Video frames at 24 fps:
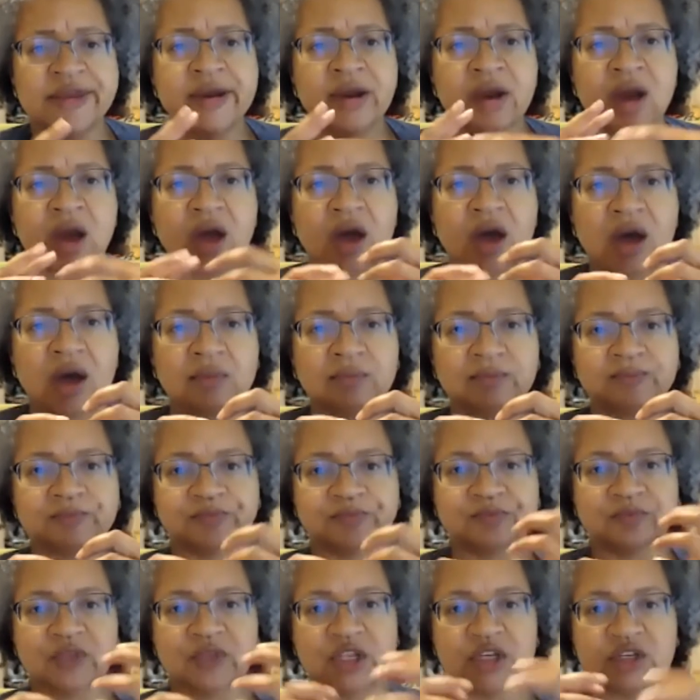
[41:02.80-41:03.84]
Um,
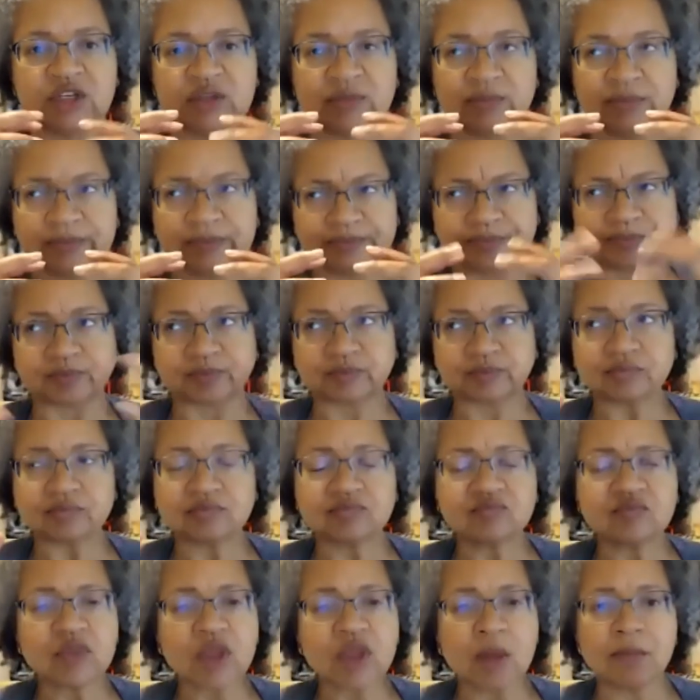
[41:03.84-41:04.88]

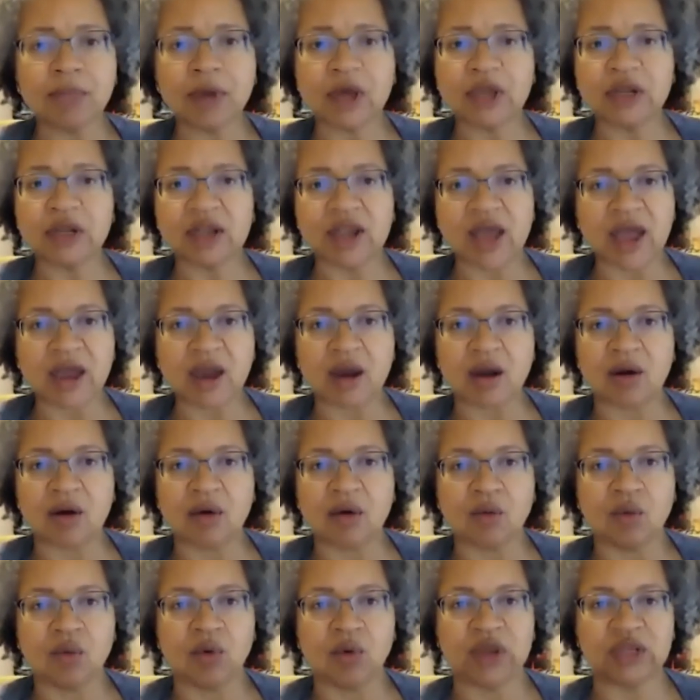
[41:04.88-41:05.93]
but now
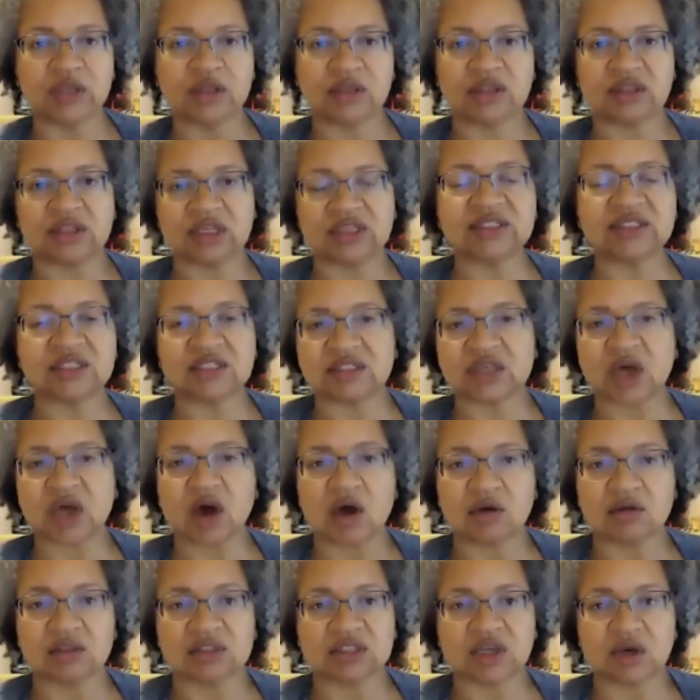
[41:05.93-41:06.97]
we this is
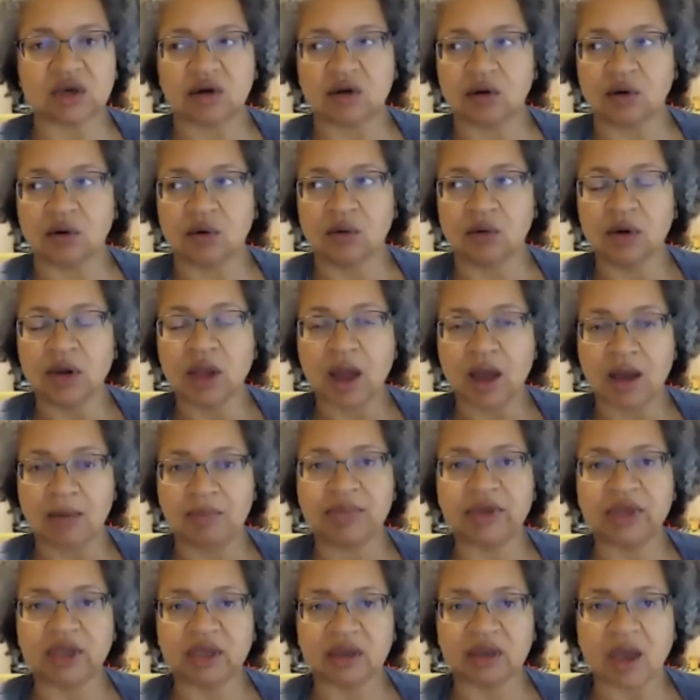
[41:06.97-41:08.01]
also a
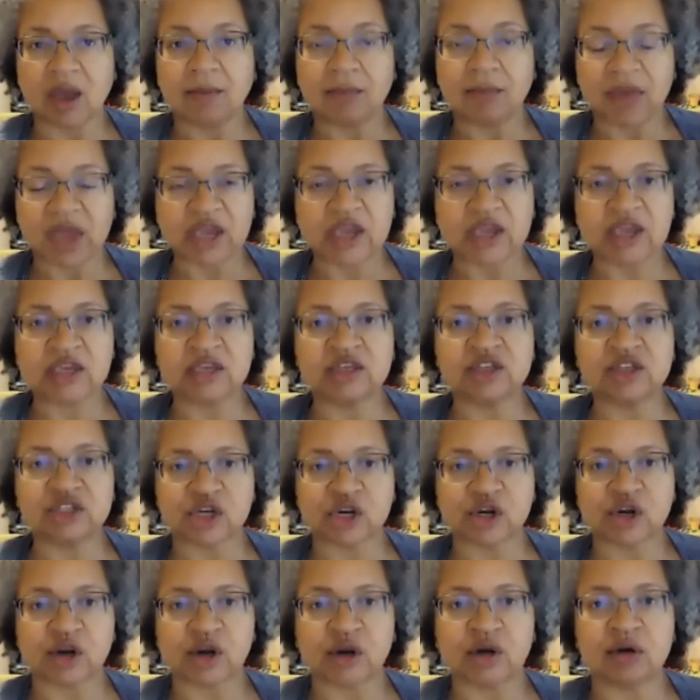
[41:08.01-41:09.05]
big a
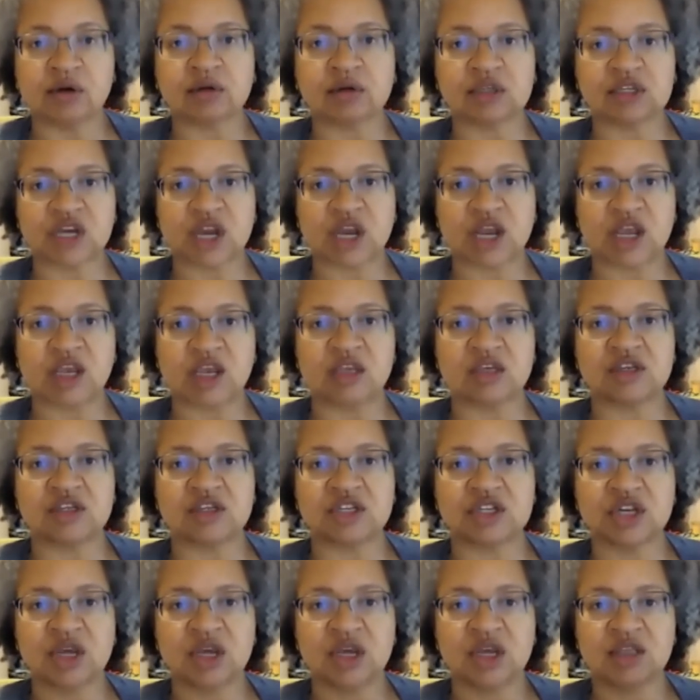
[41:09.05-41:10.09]
major change
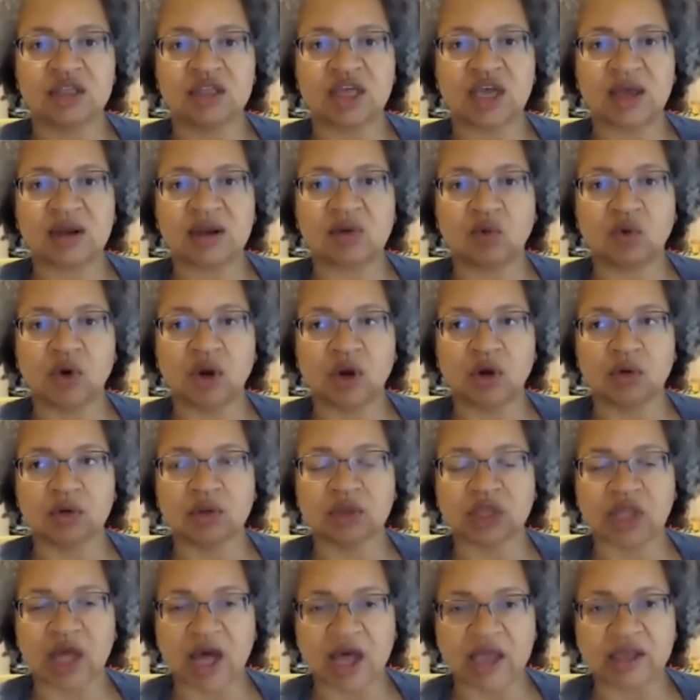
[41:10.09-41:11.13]
that will
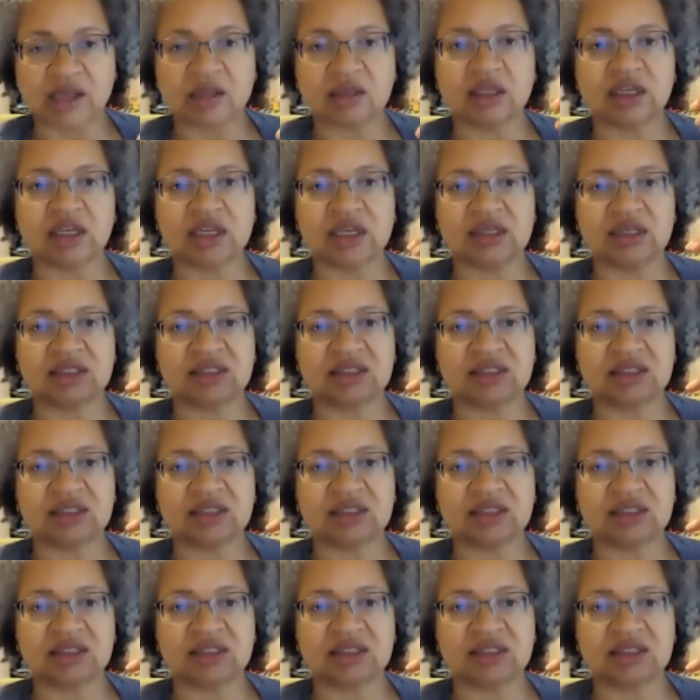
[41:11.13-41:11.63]
likely